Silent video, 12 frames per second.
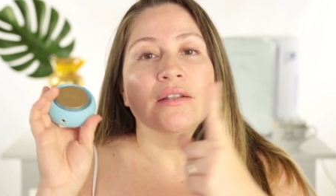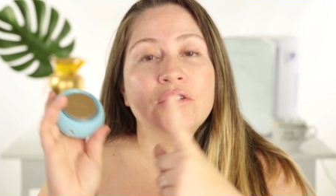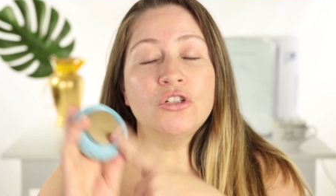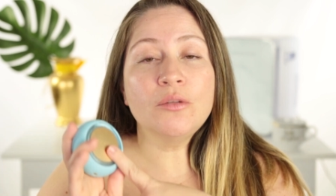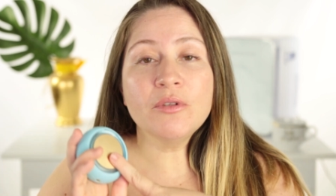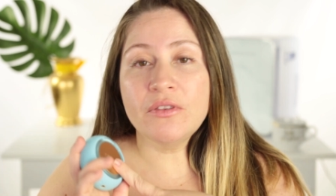
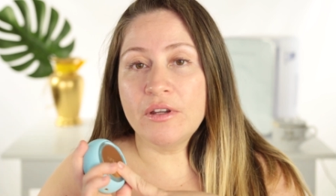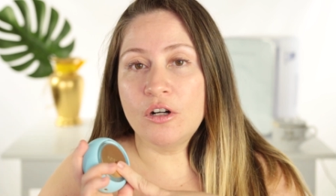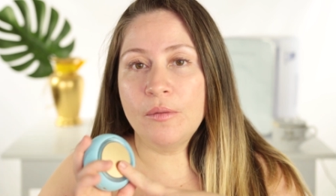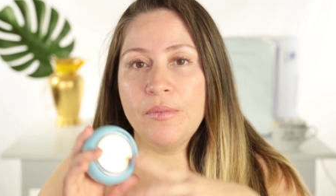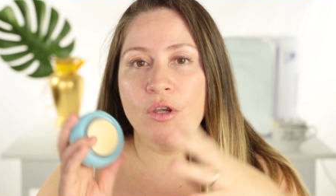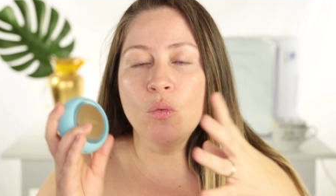
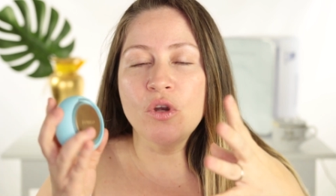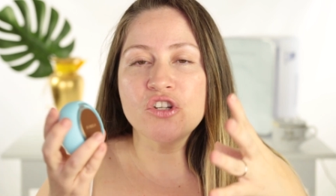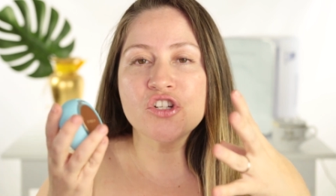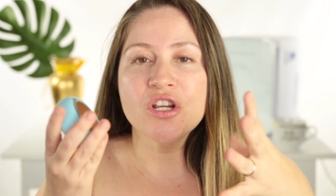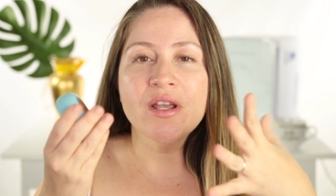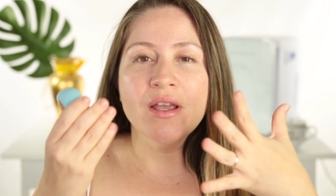thermotherapy,
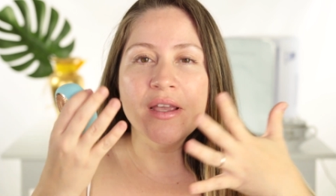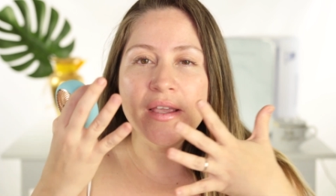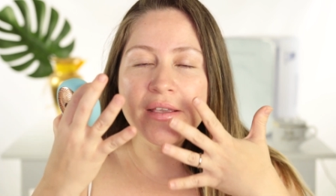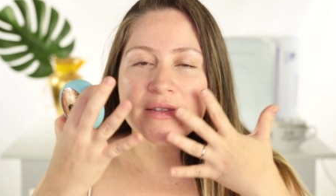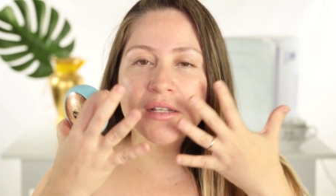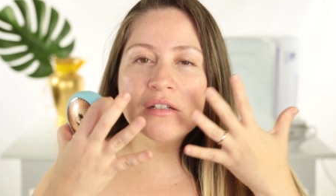which
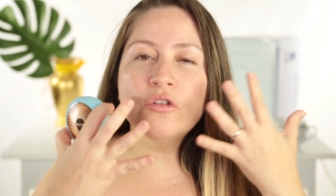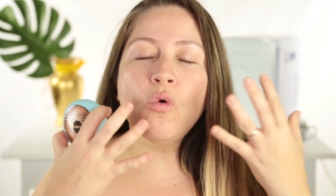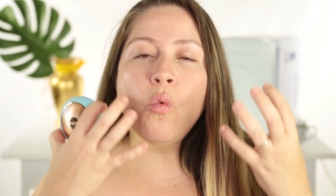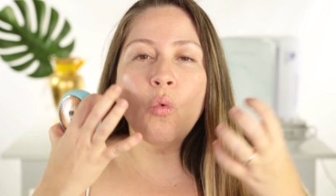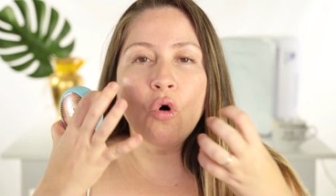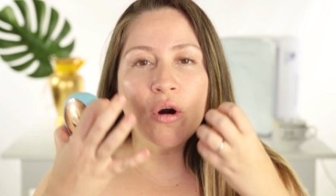is a little
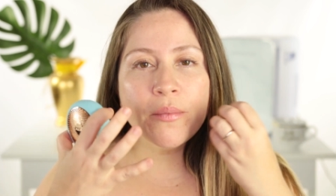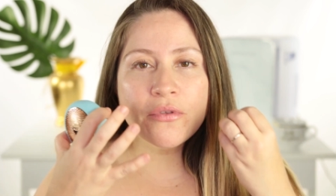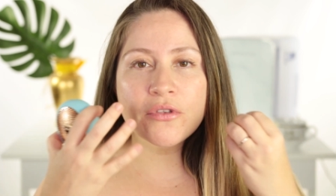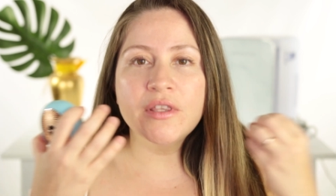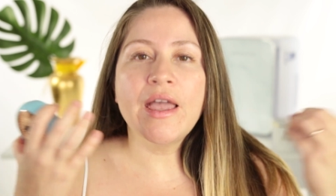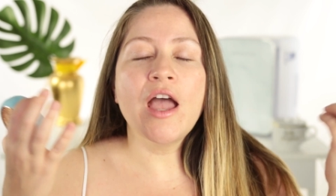
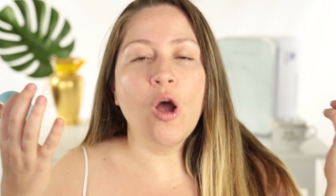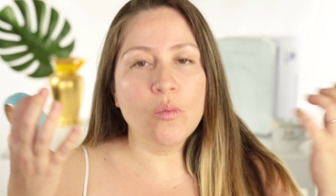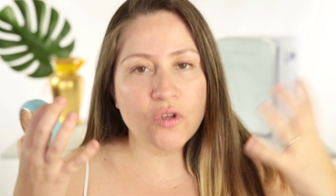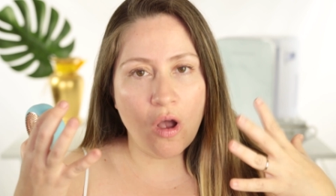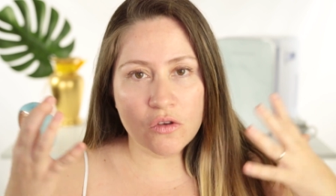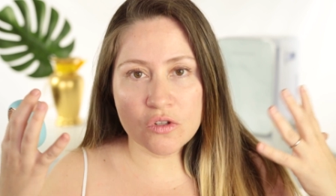warmth that
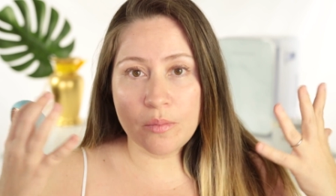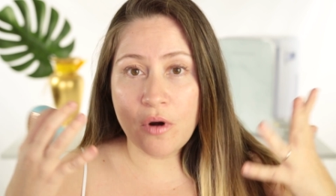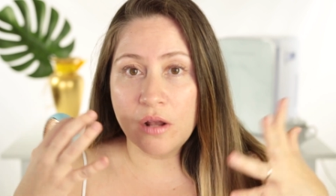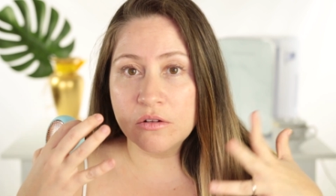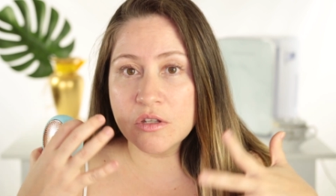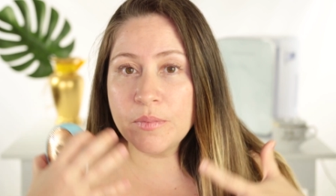helps also
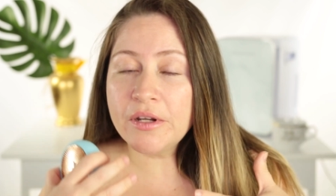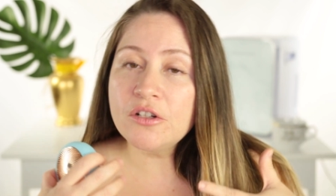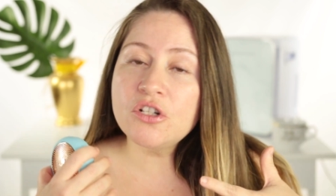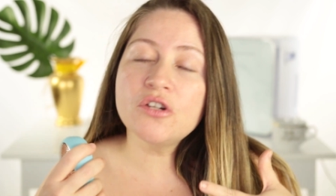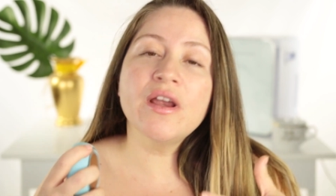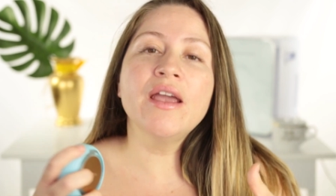products
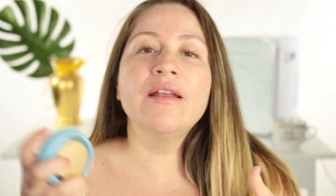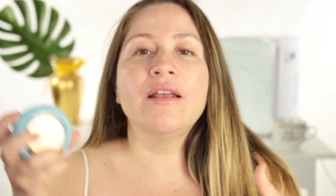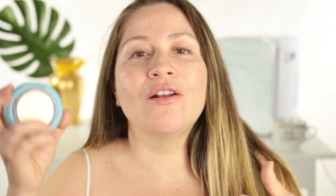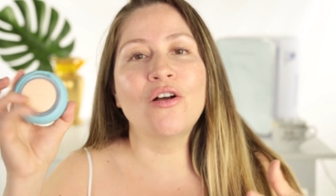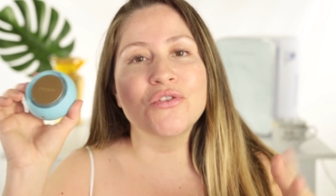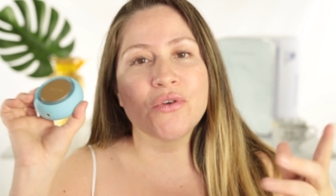penetrate
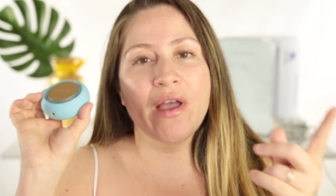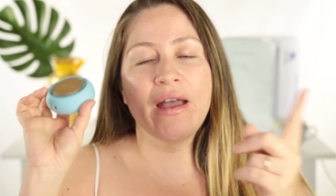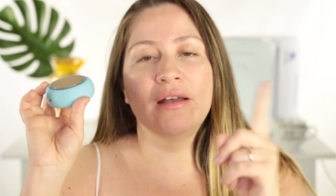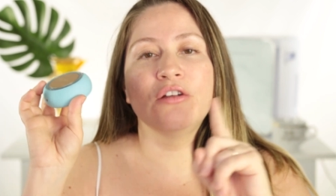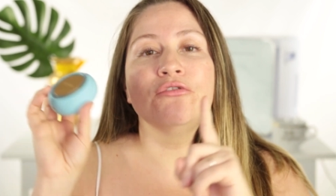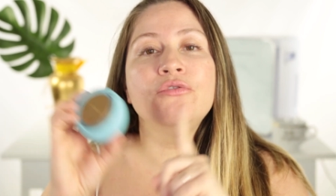and also
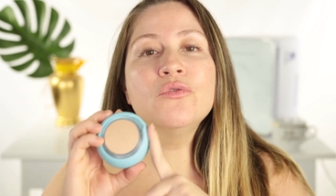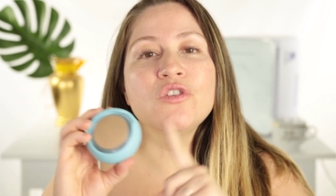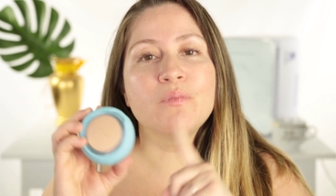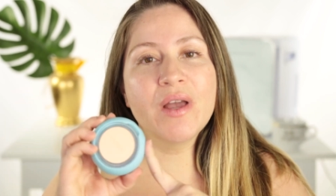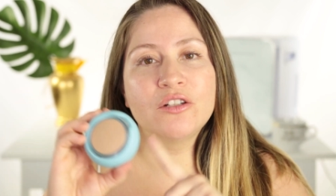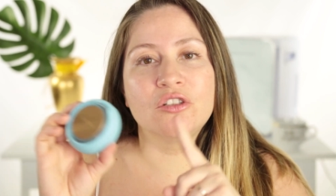had full
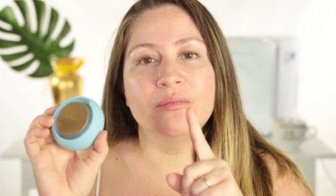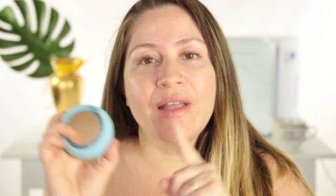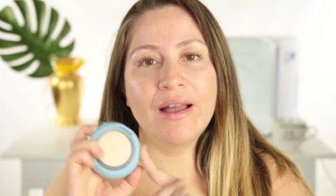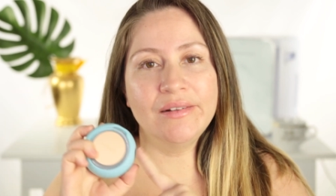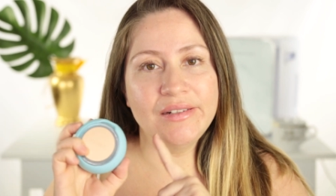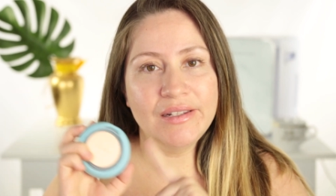spectrum
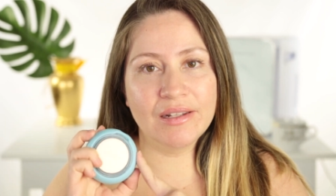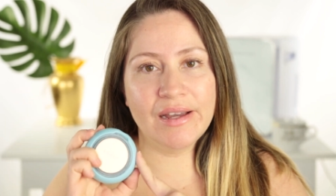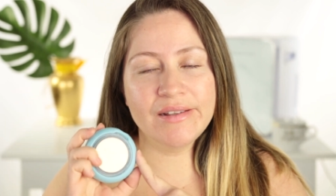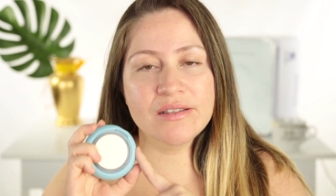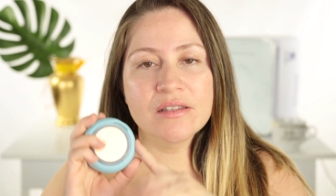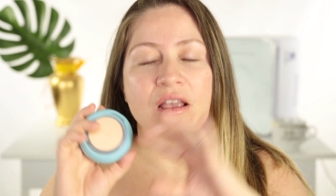LED
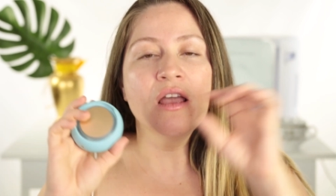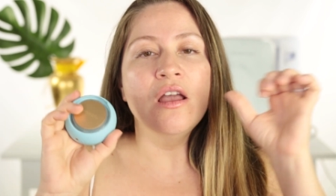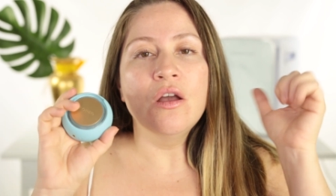lights,